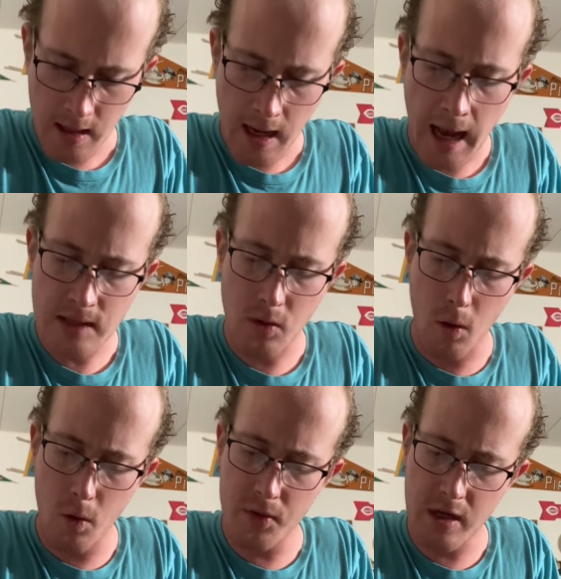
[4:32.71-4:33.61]
at
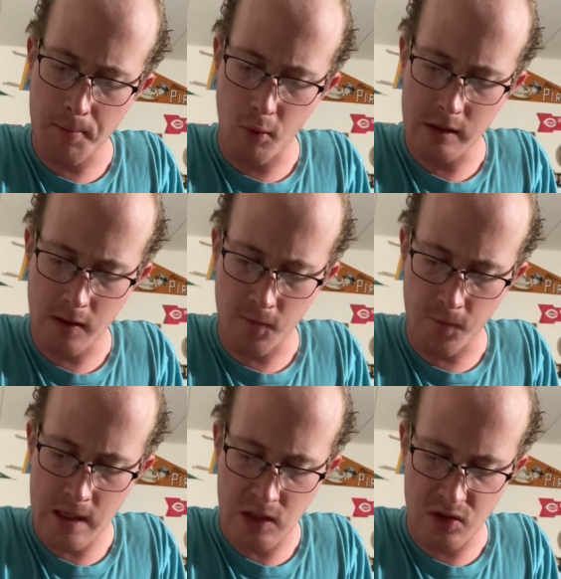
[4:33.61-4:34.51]
all the appointed
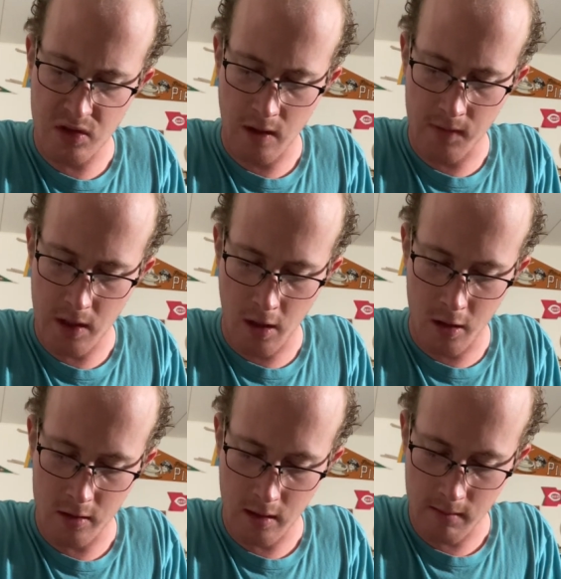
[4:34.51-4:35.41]
feasts of
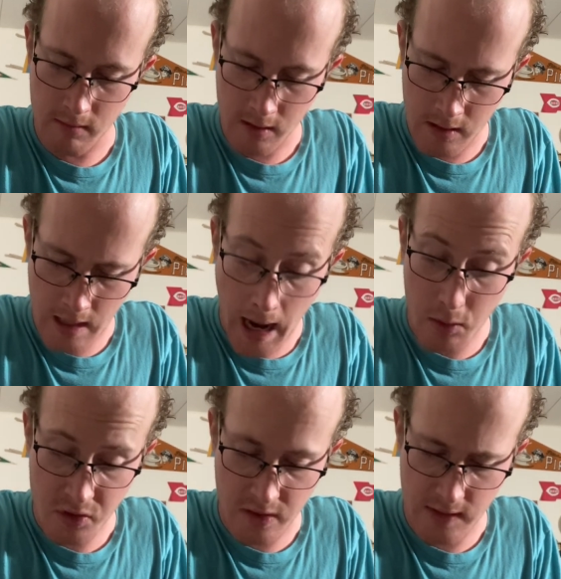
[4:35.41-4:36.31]
the
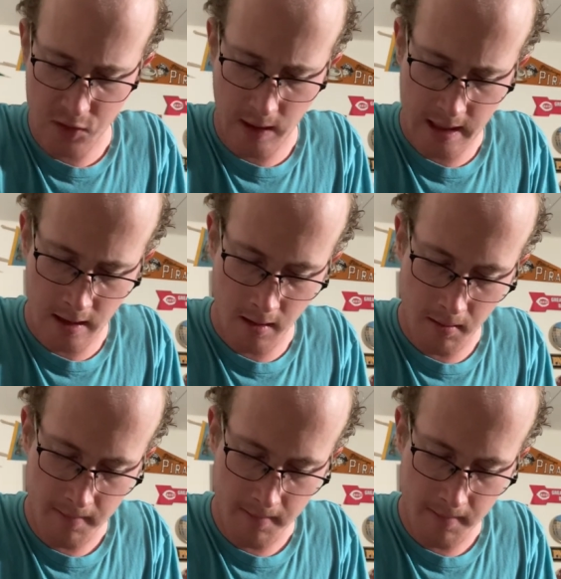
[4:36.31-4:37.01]
house of Israel.